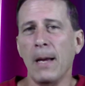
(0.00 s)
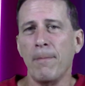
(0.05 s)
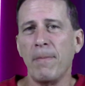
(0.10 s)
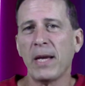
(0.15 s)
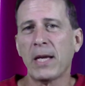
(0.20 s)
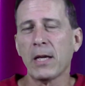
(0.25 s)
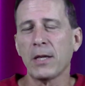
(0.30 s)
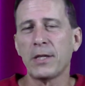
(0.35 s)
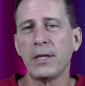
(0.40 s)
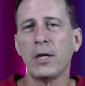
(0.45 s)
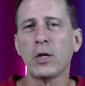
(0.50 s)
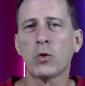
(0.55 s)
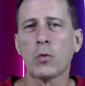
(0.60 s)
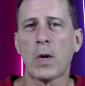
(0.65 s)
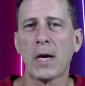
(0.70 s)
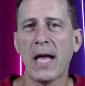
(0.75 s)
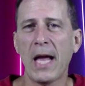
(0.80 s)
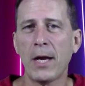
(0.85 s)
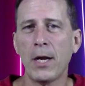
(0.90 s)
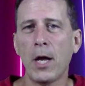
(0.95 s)
Because here's
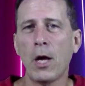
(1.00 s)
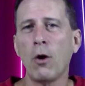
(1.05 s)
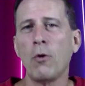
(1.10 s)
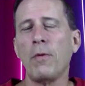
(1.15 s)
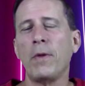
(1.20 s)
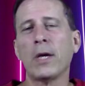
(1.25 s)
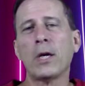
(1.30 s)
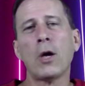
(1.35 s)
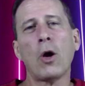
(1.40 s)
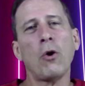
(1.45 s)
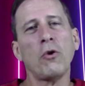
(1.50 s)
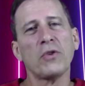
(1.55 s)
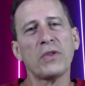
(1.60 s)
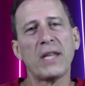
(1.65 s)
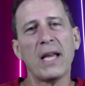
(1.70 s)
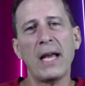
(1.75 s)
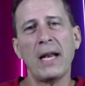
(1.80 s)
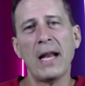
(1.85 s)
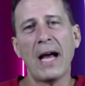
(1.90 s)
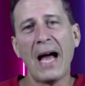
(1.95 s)
what I know, the goals
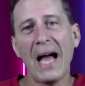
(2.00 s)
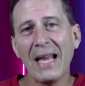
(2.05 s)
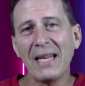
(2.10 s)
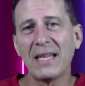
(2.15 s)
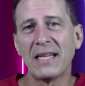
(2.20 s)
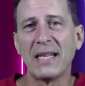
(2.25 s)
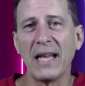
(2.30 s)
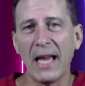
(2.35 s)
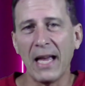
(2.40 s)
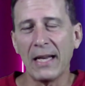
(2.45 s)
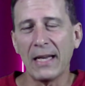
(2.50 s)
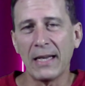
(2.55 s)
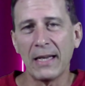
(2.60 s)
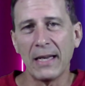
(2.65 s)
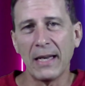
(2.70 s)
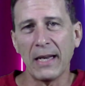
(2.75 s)
that I set